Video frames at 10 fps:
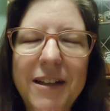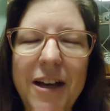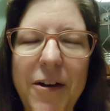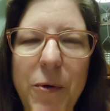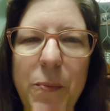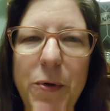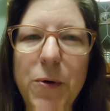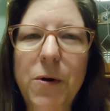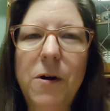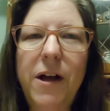I hope
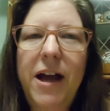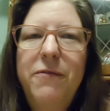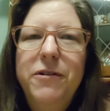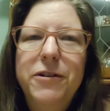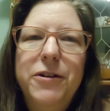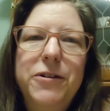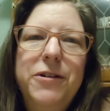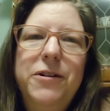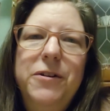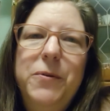you're all having a
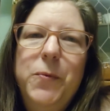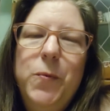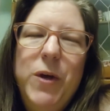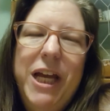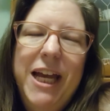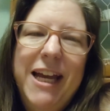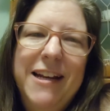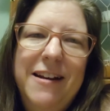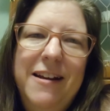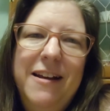good
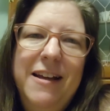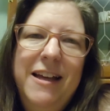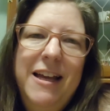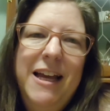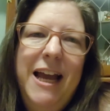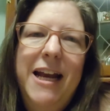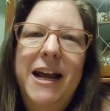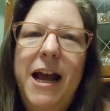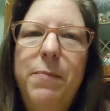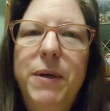weekend and a
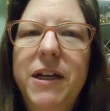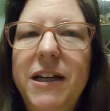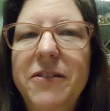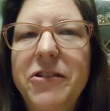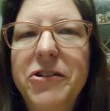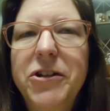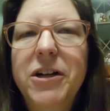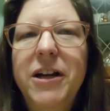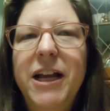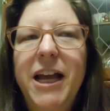happy Easter,
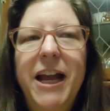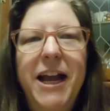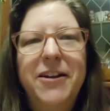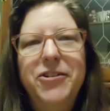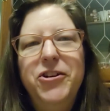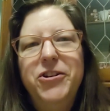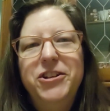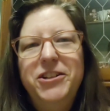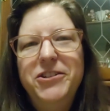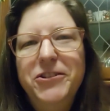and I'll talk
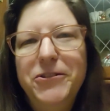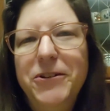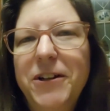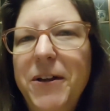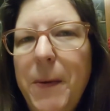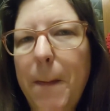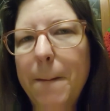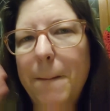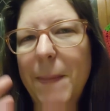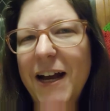to you soon.
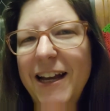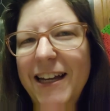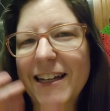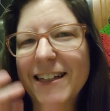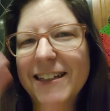Bye.